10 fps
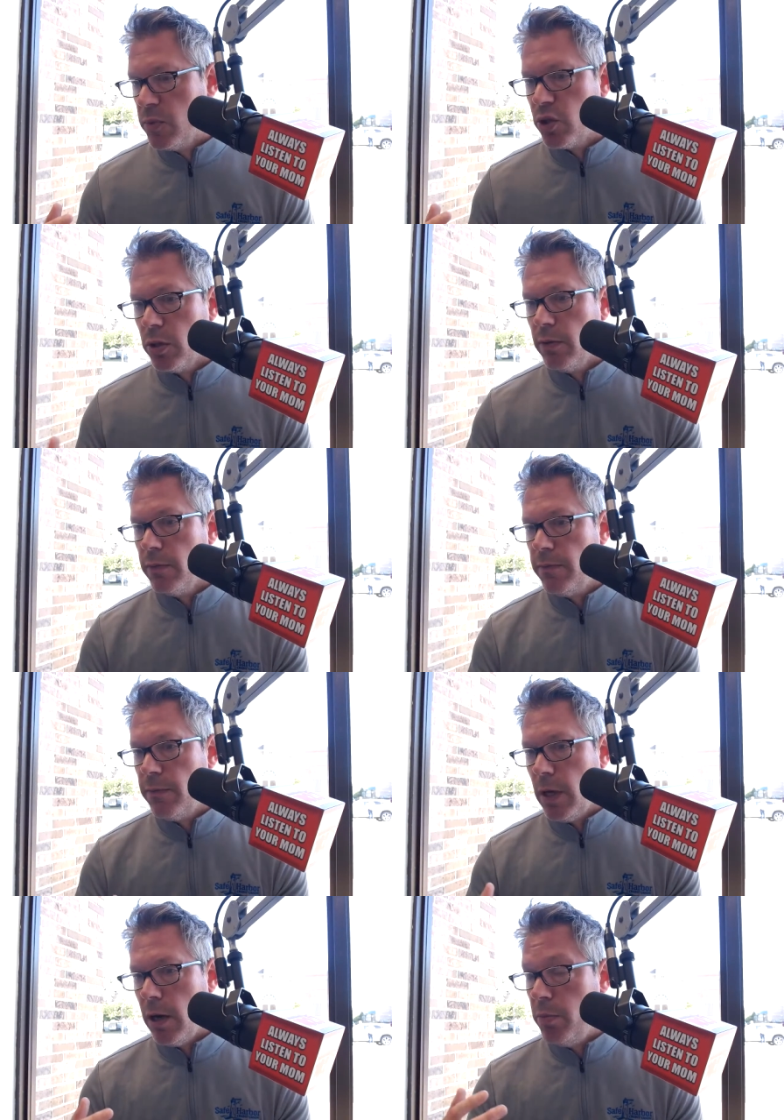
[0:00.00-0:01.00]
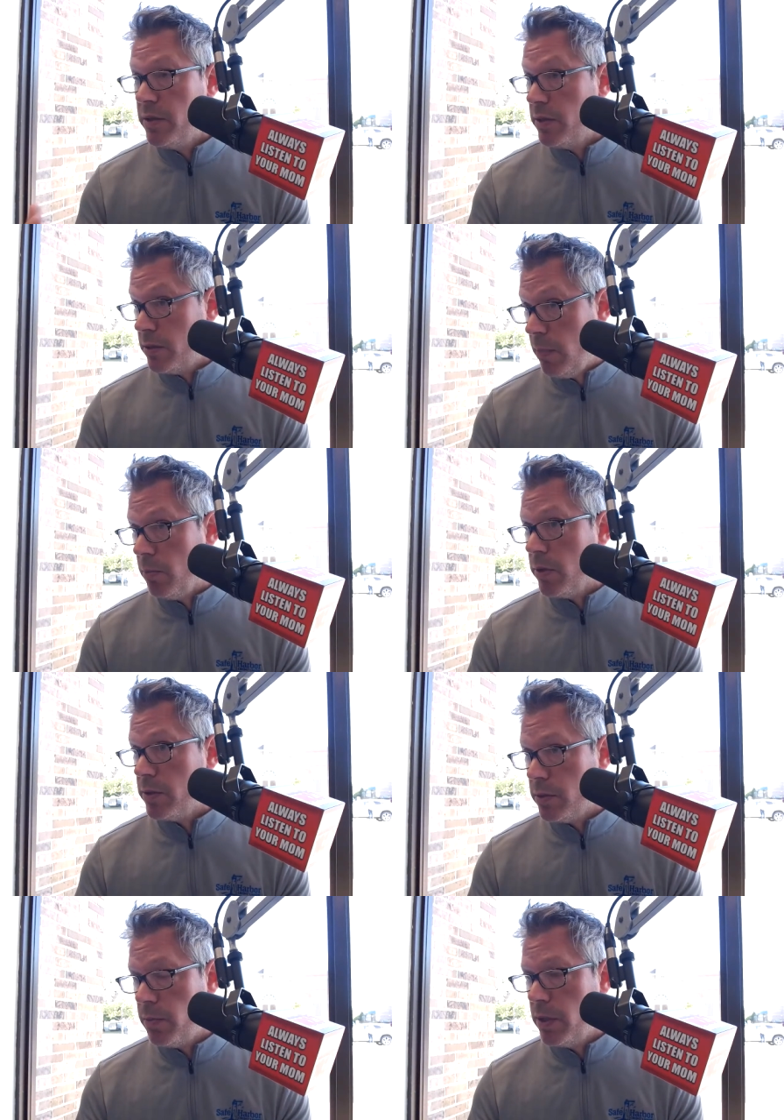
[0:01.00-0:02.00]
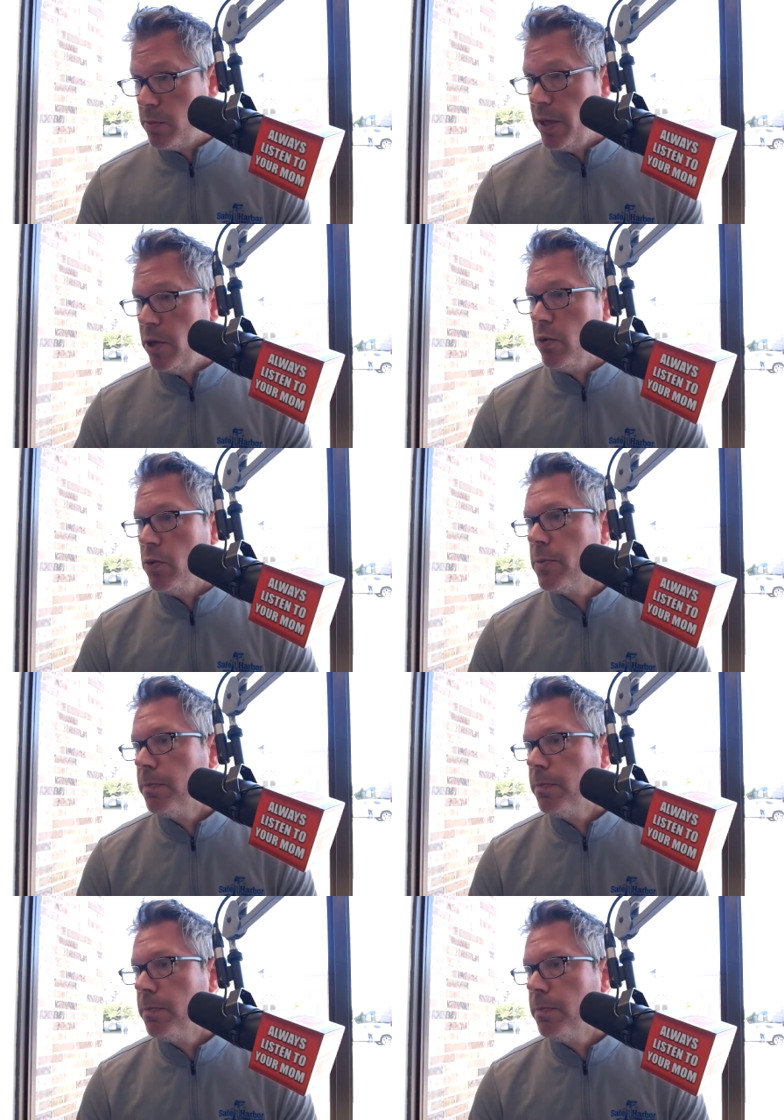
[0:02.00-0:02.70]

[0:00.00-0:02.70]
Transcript: serve our business members has been huge.